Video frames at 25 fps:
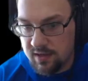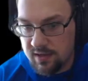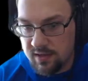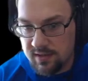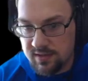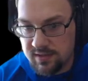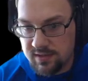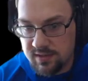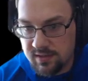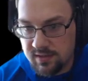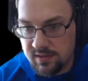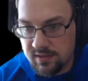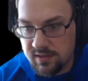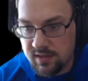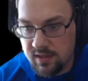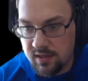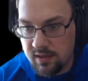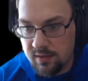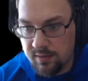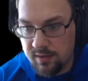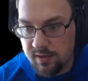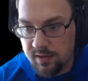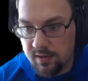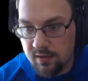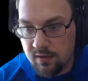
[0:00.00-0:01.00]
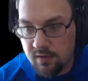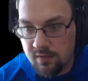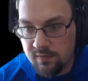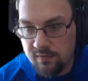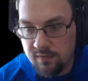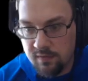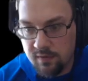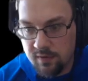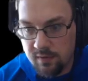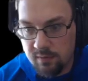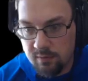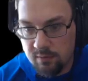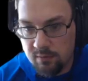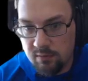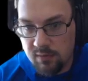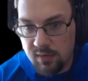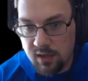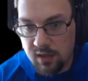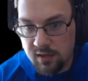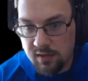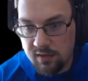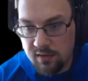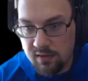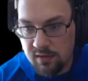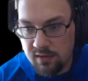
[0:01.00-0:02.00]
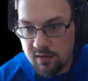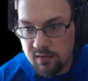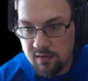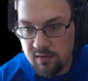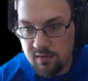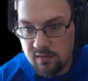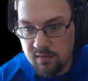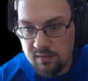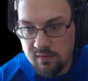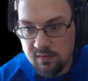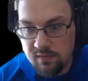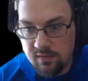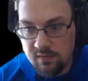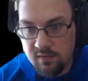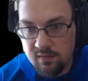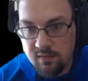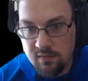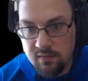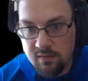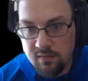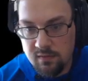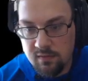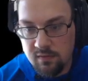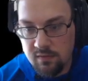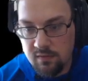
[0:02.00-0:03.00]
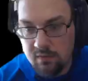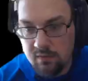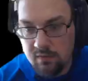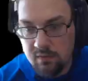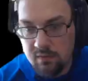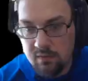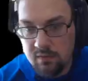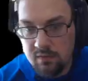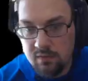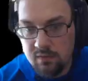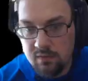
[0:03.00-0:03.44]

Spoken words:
us a little bit over a month to